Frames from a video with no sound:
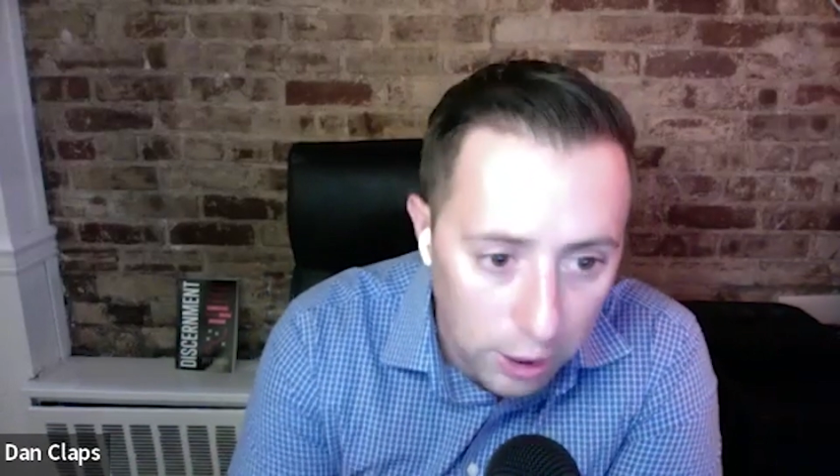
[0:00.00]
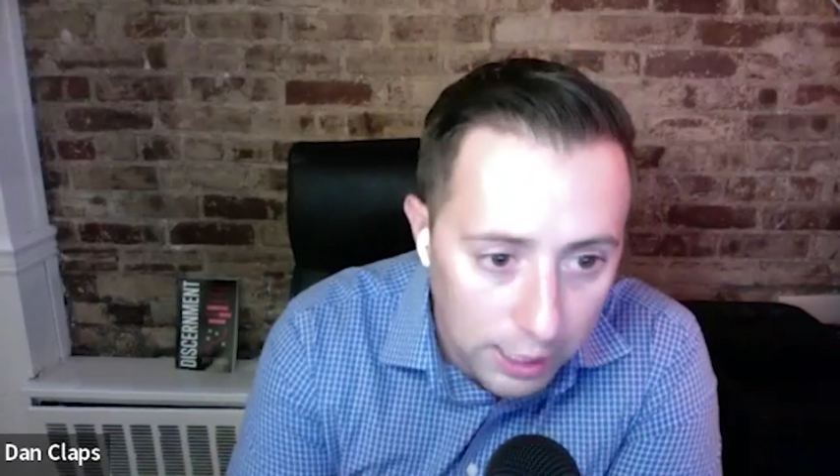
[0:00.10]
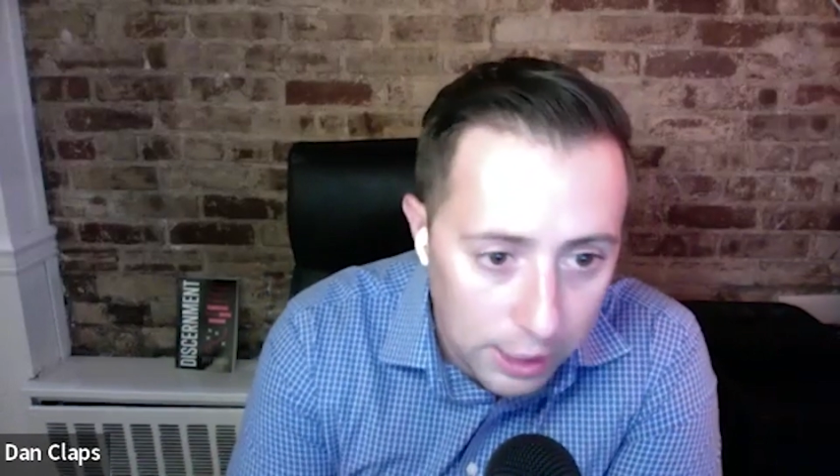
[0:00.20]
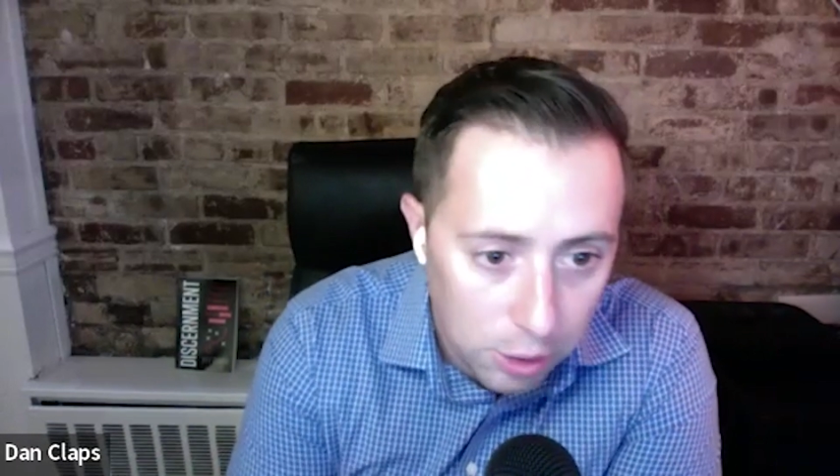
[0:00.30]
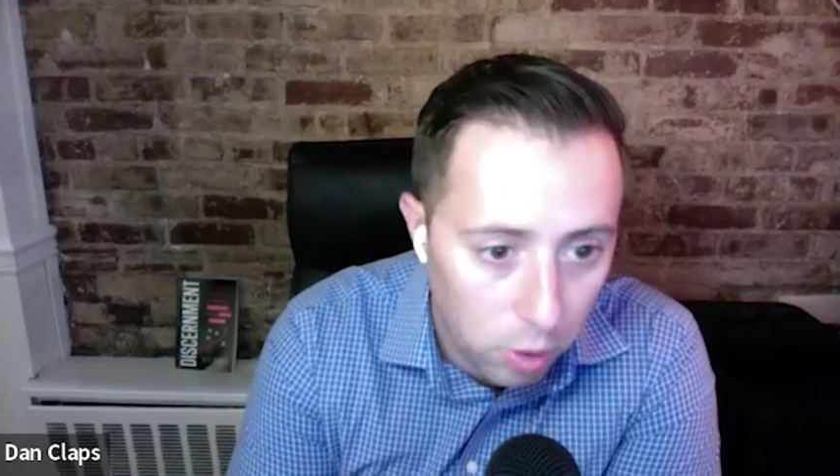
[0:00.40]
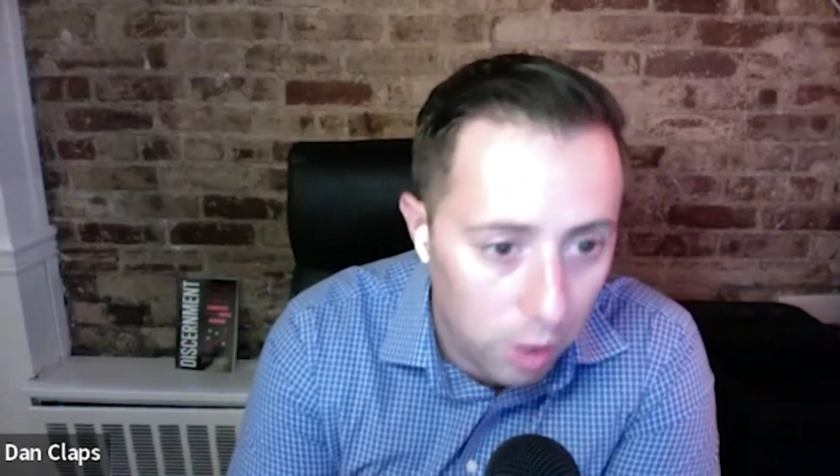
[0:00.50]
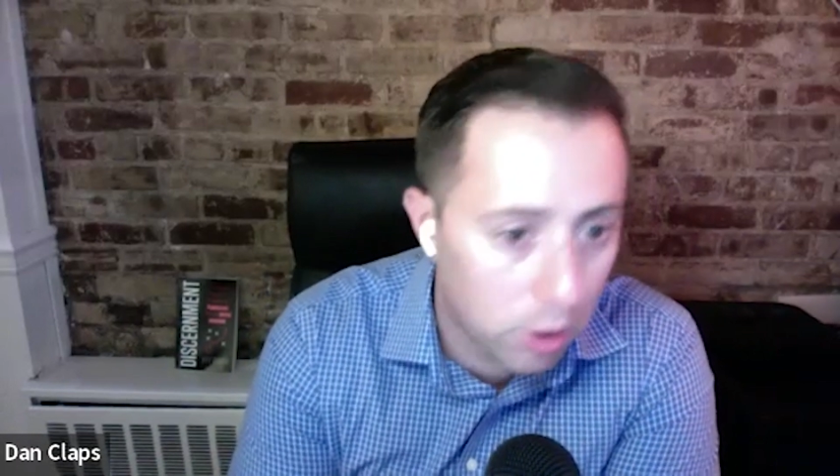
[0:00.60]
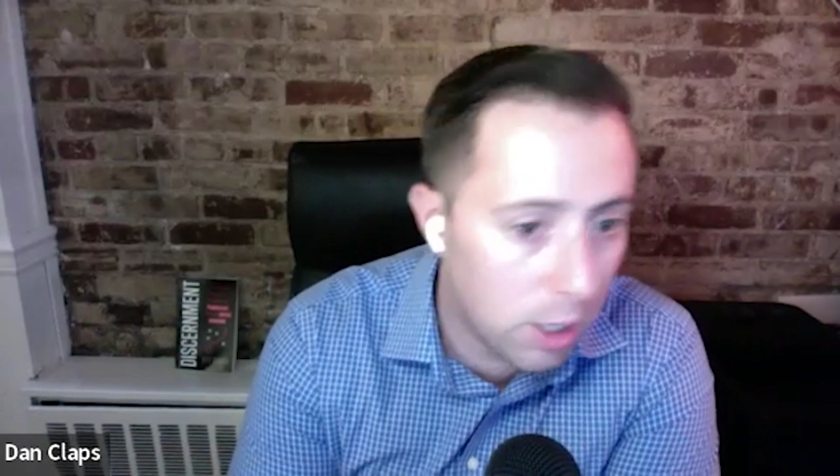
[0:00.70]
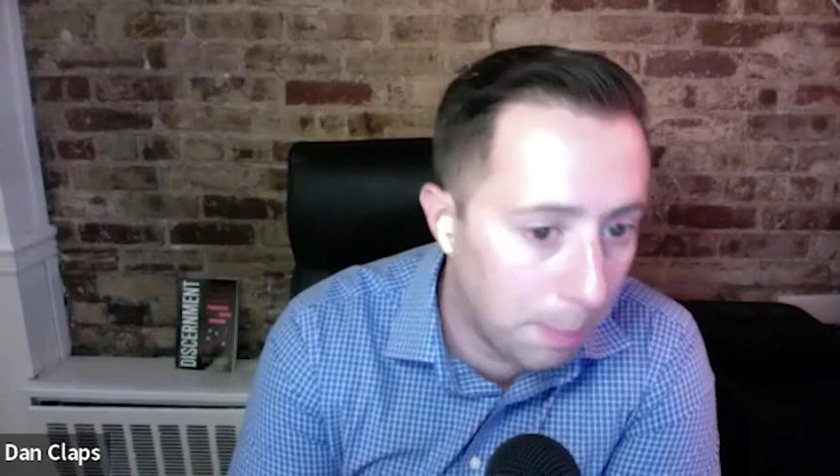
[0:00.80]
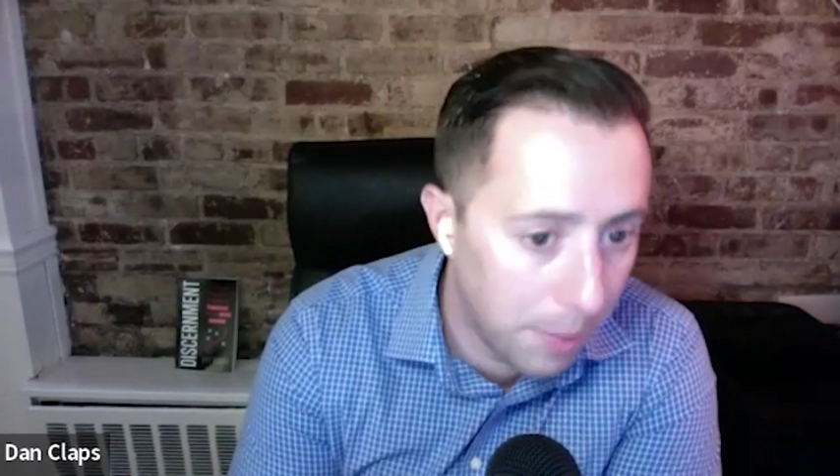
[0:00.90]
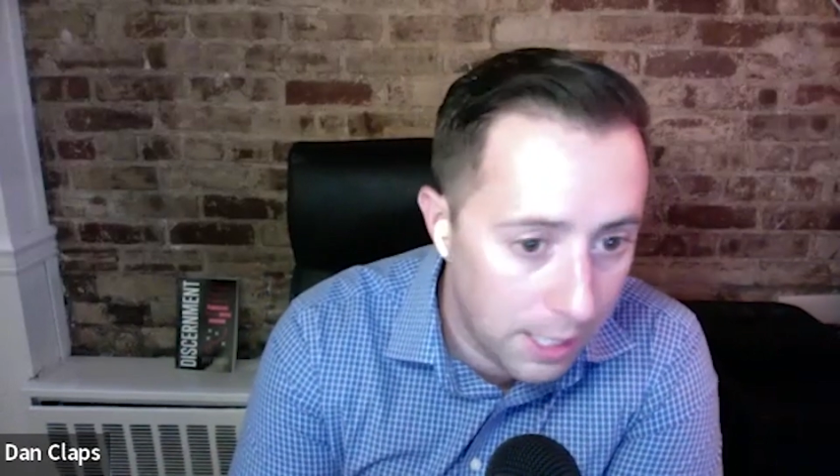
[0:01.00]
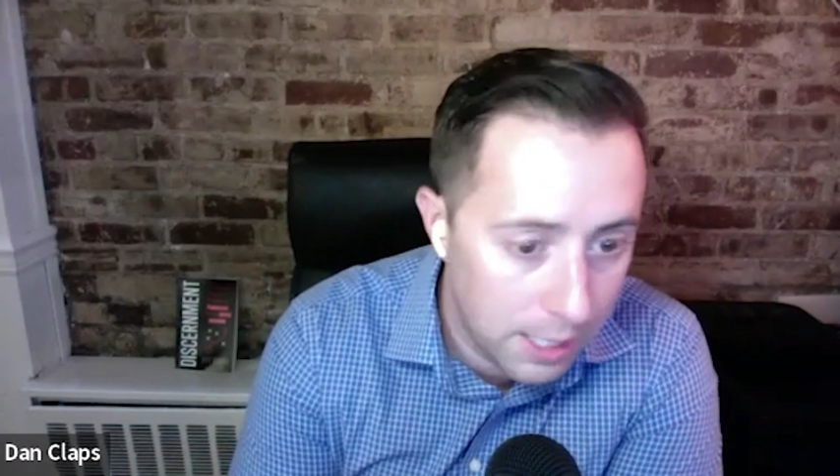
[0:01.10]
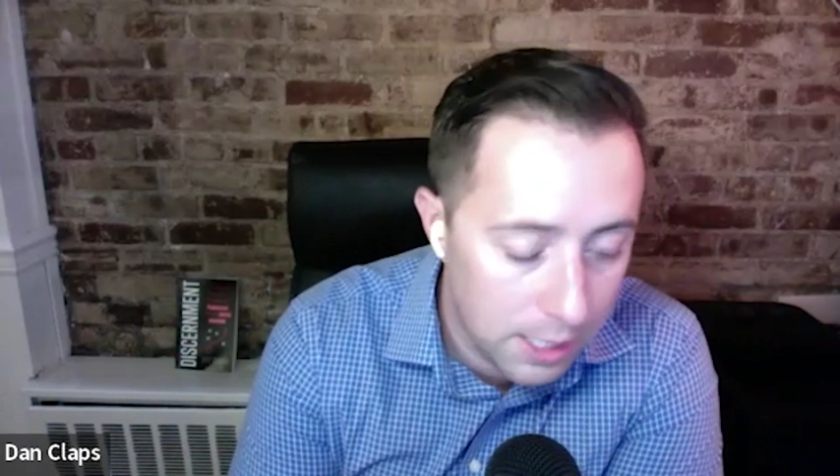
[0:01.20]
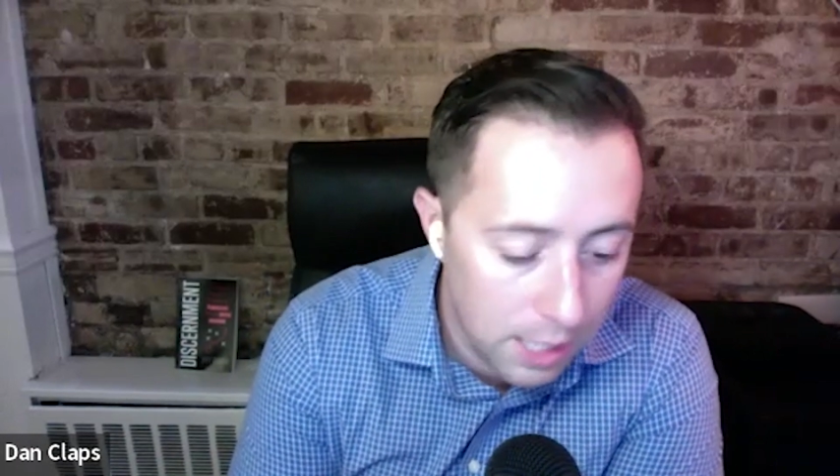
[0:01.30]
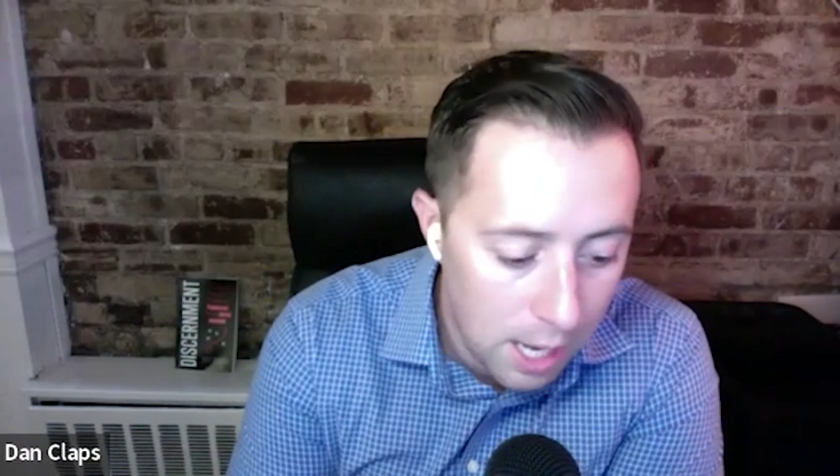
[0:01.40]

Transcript: leads or other companies,